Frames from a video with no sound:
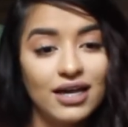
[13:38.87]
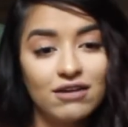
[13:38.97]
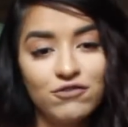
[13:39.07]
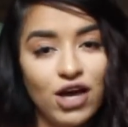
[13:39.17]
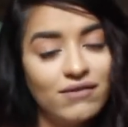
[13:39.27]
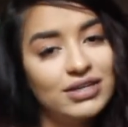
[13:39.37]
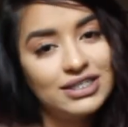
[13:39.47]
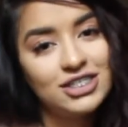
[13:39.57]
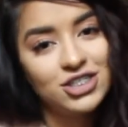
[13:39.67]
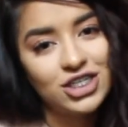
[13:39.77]
And if you have any
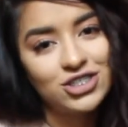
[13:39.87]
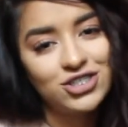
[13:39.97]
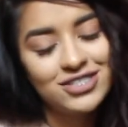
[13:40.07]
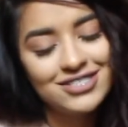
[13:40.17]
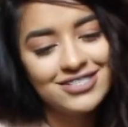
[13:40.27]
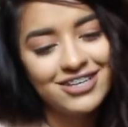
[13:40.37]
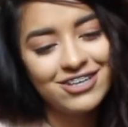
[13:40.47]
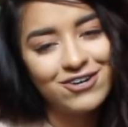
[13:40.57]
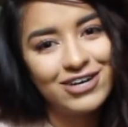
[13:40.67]
suggestions, then go